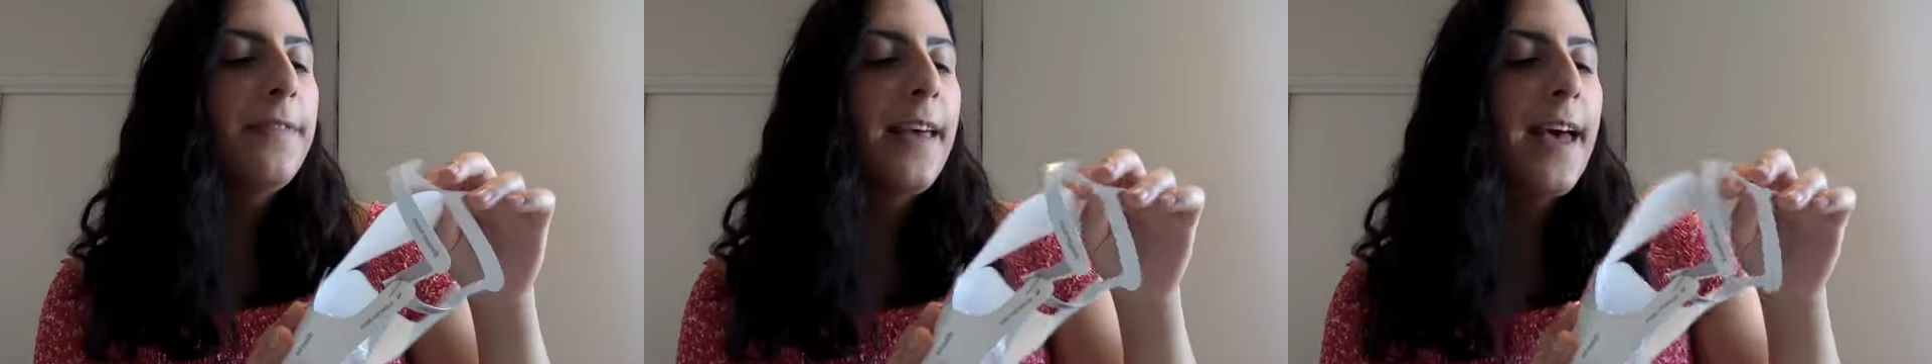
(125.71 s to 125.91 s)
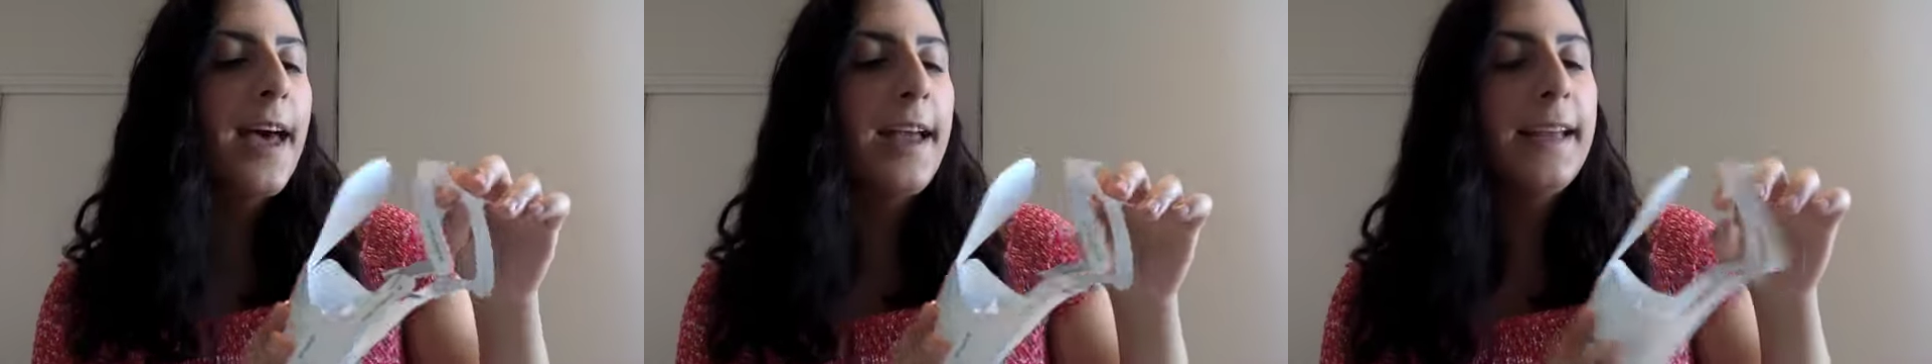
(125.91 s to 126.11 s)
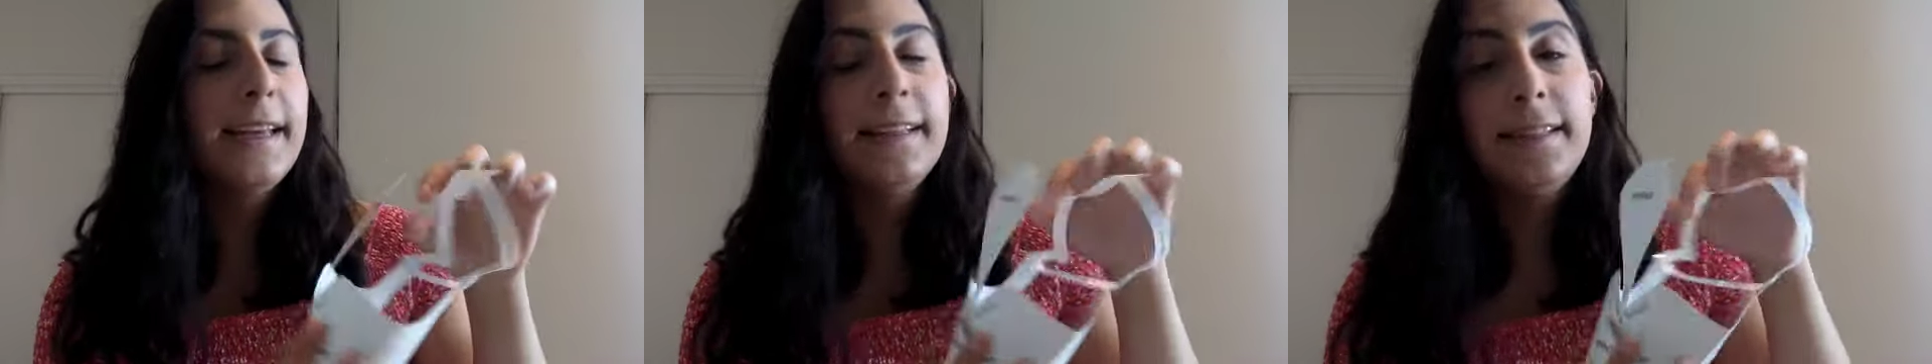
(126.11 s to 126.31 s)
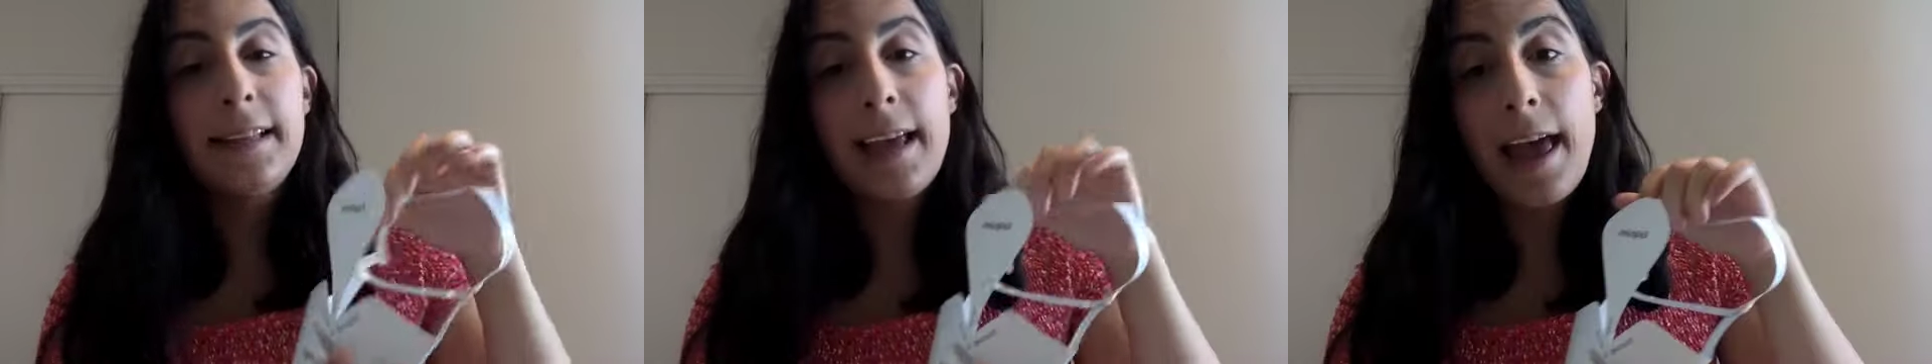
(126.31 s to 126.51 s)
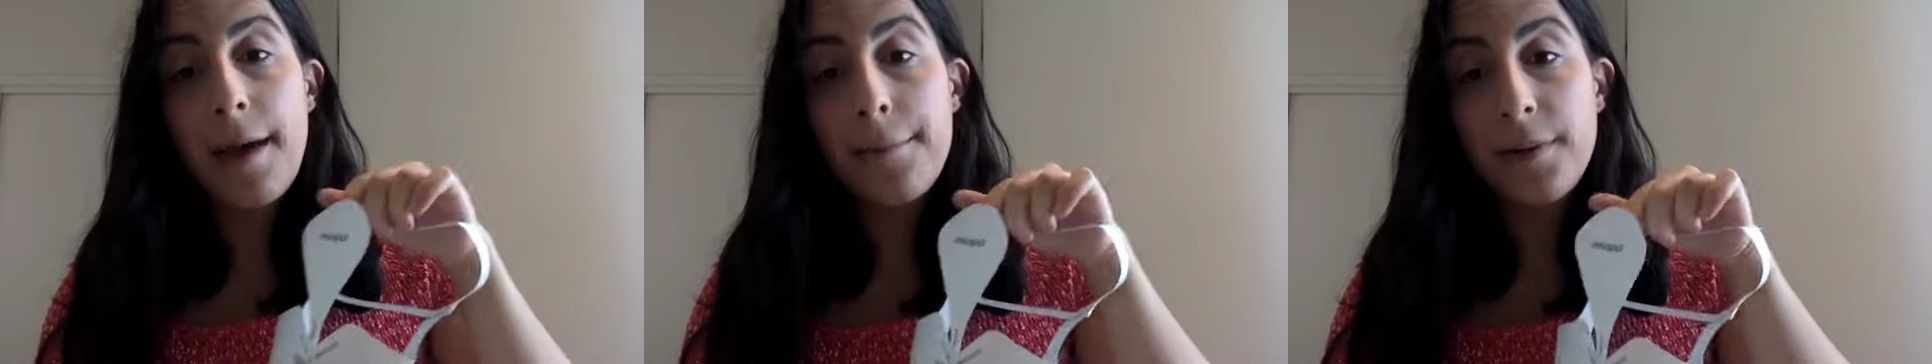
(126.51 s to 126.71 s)
there is
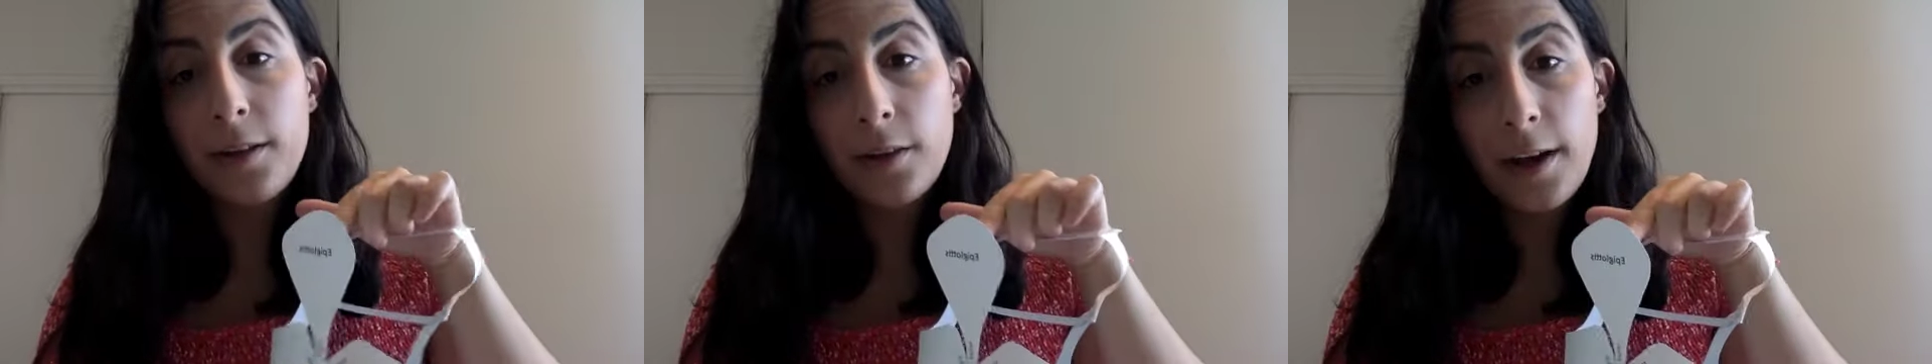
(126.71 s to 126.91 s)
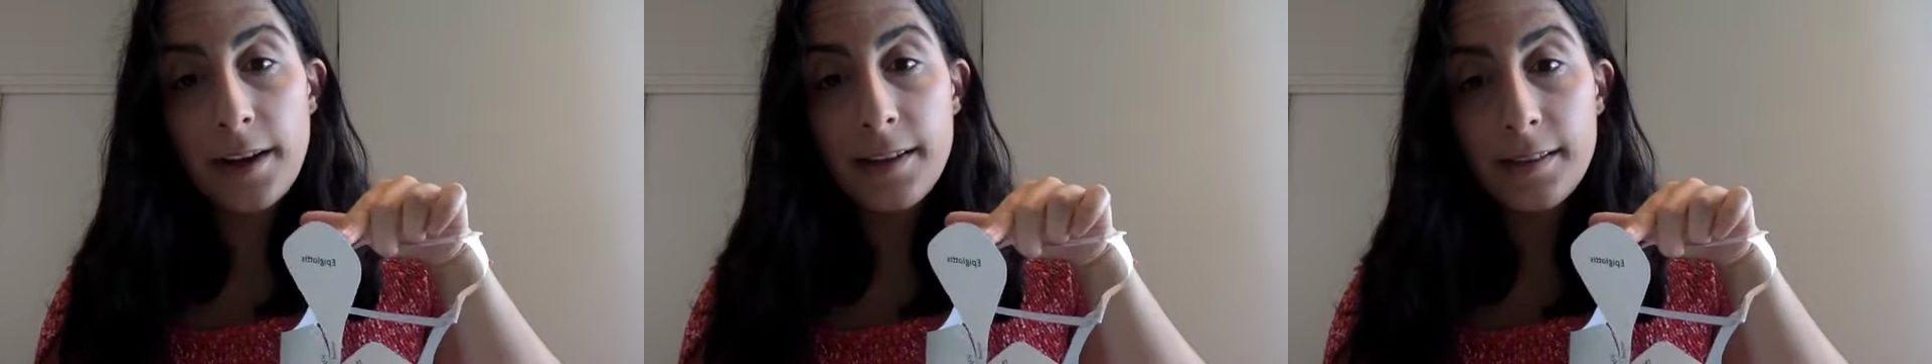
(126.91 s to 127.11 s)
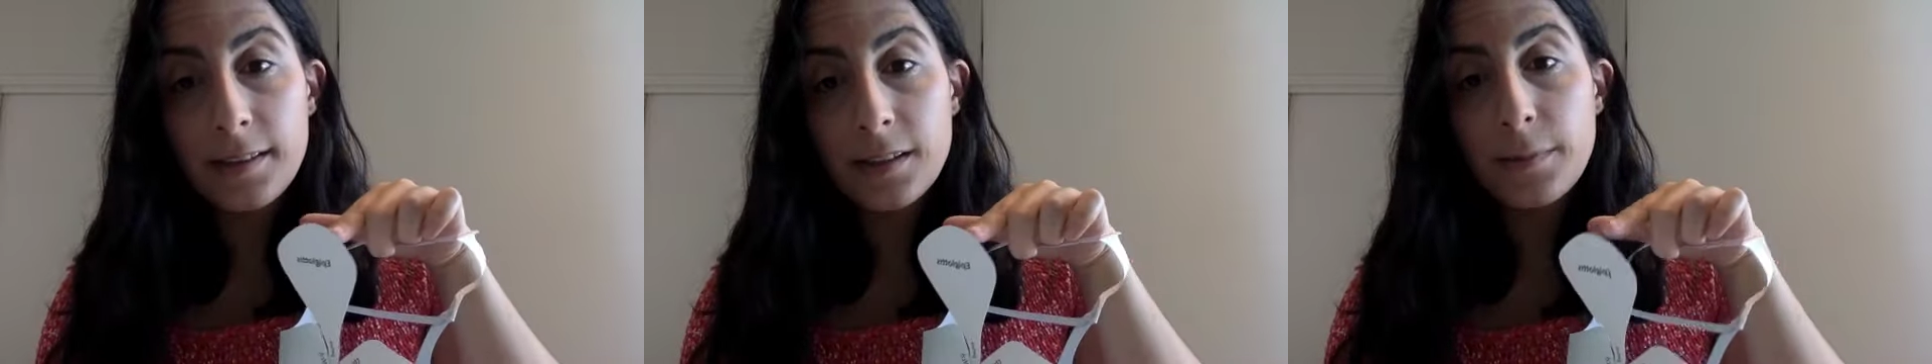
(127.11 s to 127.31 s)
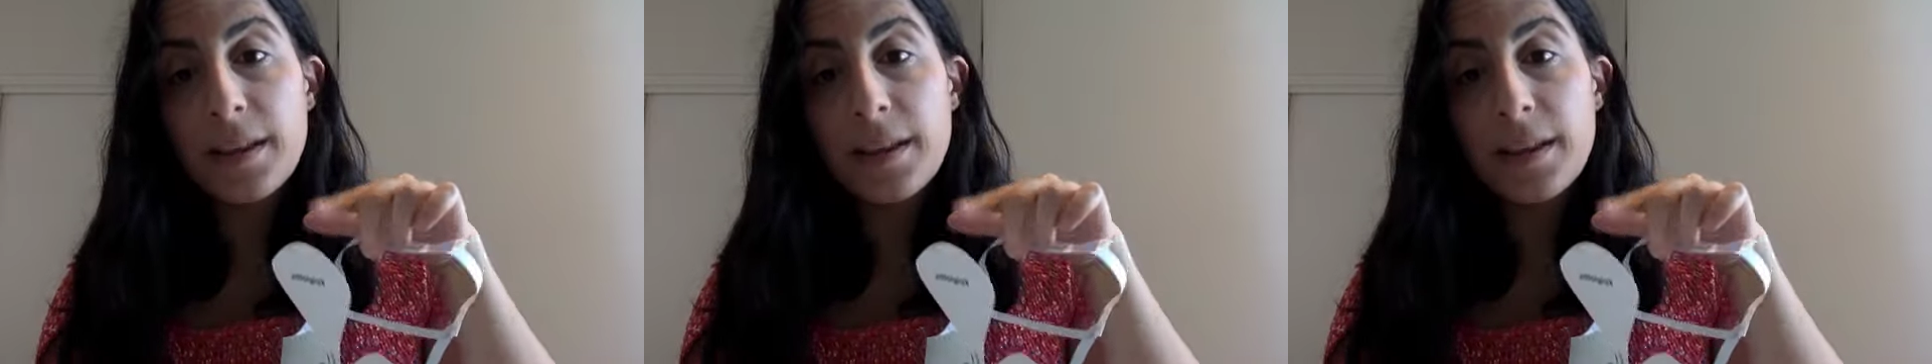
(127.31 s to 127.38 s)
the epiglottis,